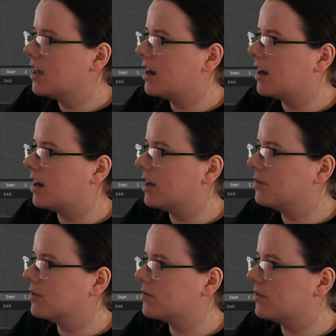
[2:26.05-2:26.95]
And
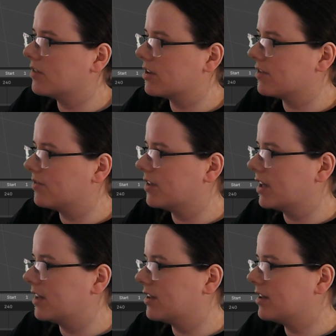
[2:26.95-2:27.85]
once we've got something
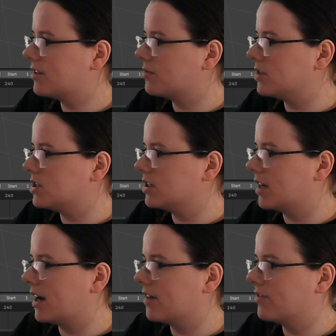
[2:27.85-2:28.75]
like this, we should
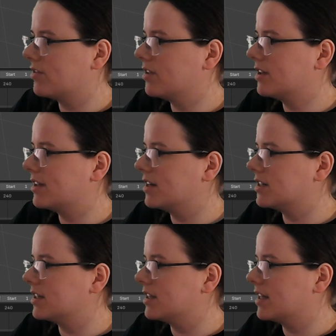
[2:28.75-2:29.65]
have
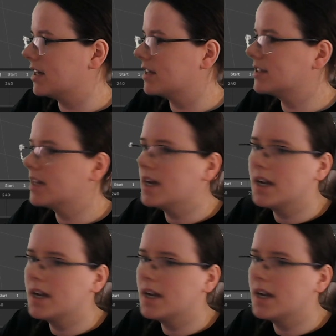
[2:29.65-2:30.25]
essentially this.